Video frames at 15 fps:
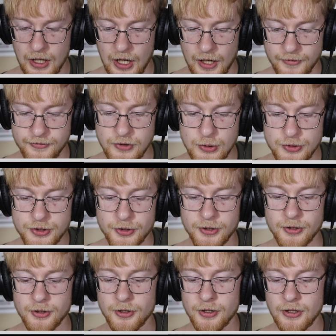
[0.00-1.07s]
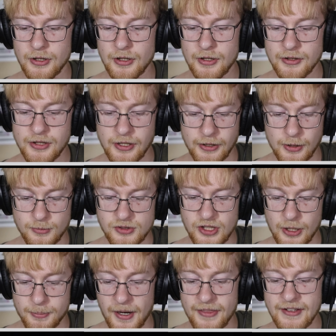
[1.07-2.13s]
a future kingdom set
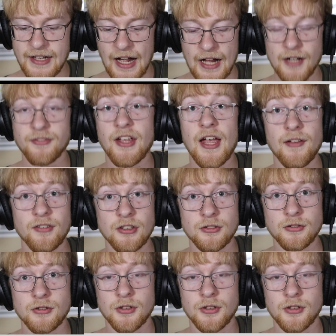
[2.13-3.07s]
up by the God of heaven.